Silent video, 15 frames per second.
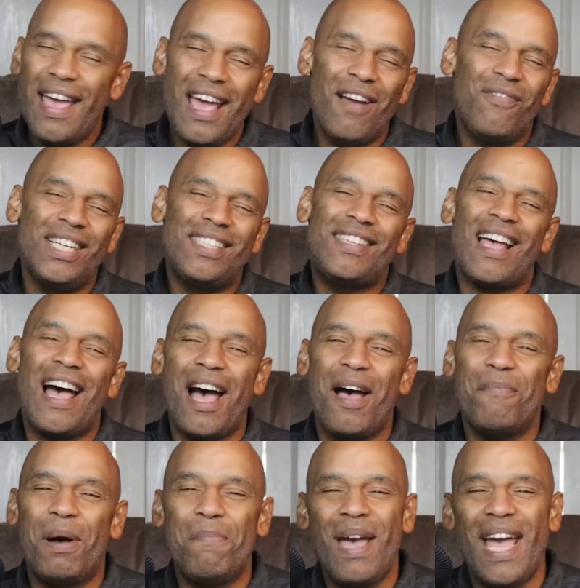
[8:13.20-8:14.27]
Every
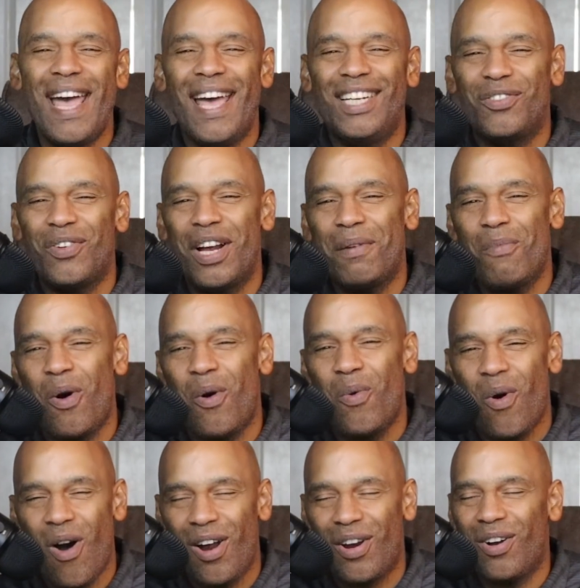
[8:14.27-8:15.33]
time a man drink more
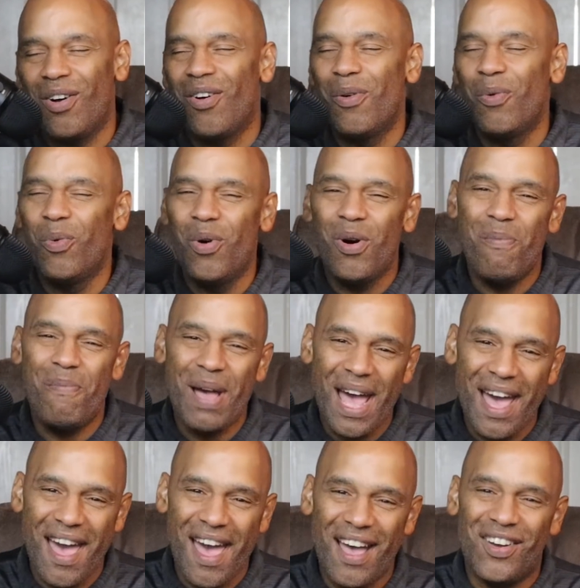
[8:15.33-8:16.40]
water or wool
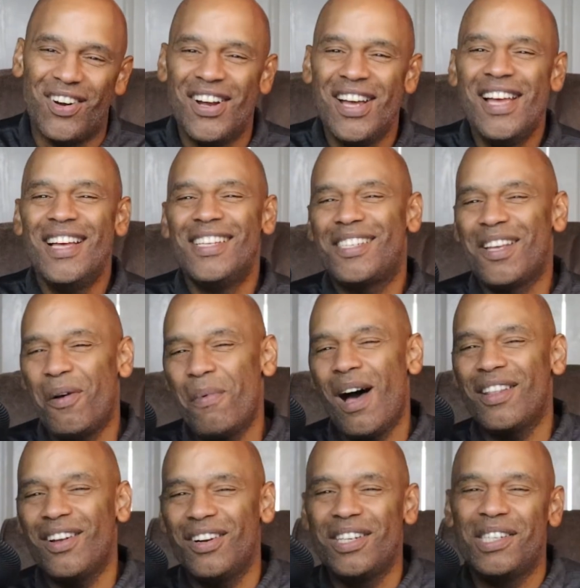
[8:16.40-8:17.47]
bag or some
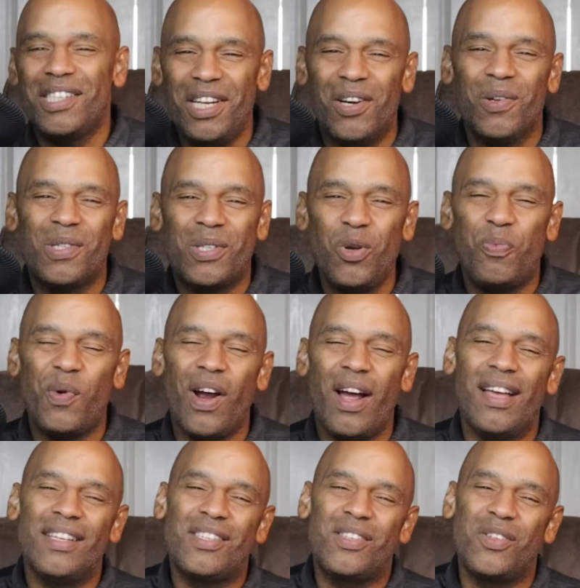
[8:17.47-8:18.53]
other, you know,
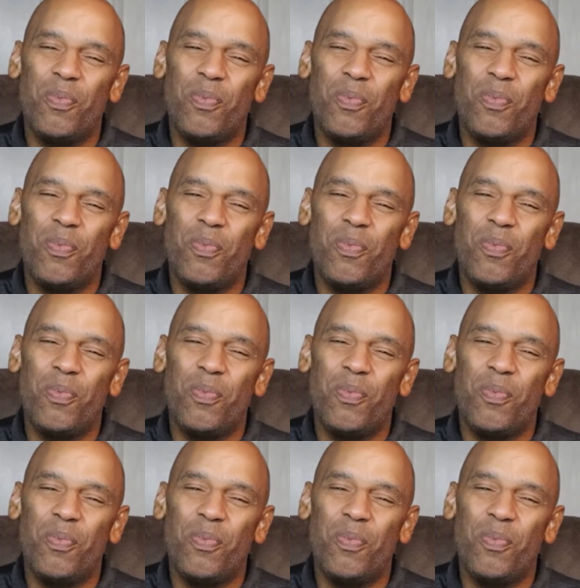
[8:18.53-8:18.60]
super